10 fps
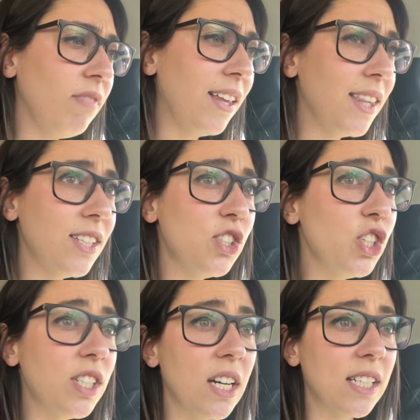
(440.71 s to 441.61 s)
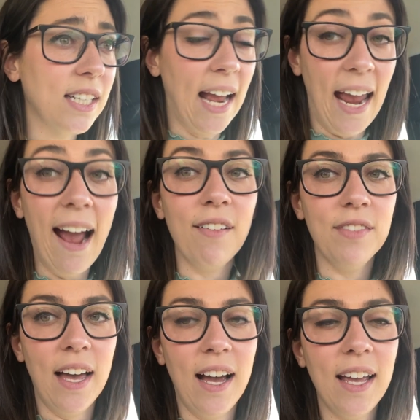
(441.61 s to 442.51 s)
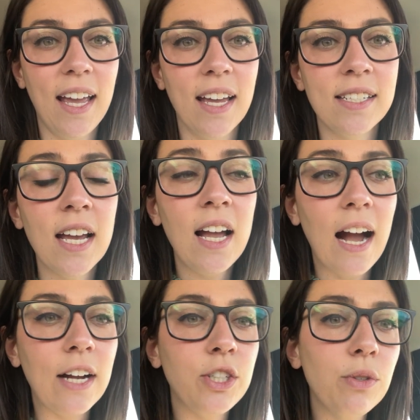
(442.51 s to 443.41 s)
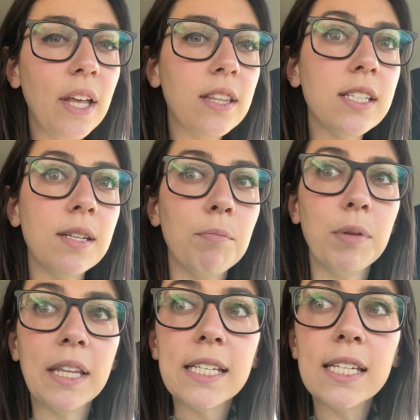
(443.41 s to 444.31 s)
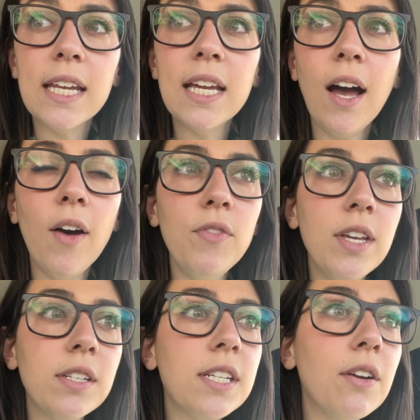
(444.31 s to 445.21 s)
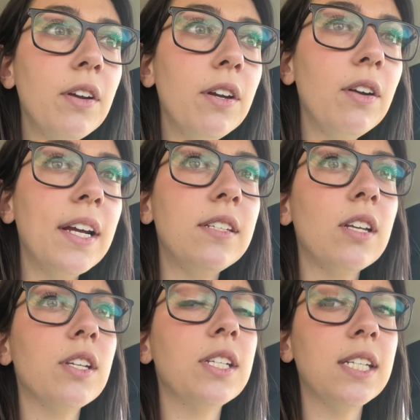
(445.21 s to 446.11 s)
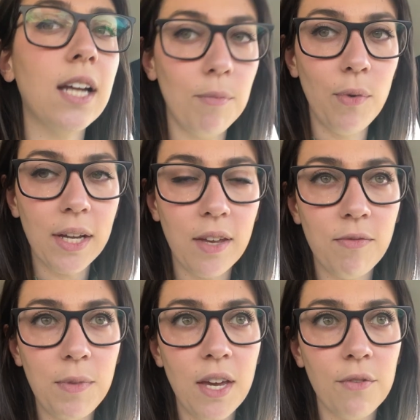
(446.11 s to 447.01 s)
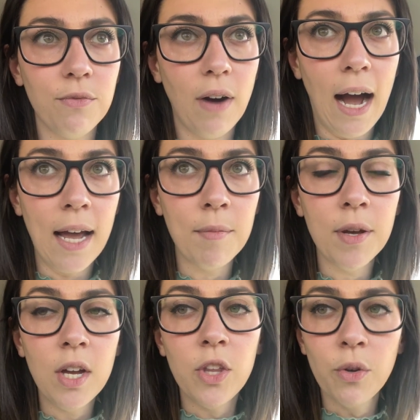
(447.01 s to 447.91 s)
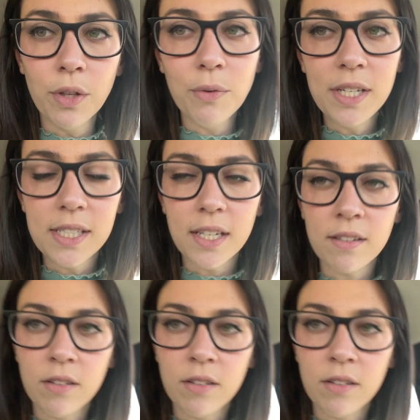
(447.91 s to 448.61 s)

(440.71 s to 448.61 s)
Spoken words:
this just doesn't have that. And I do like the simplicity of the interior. It does somewhat give me a vibe. The only reason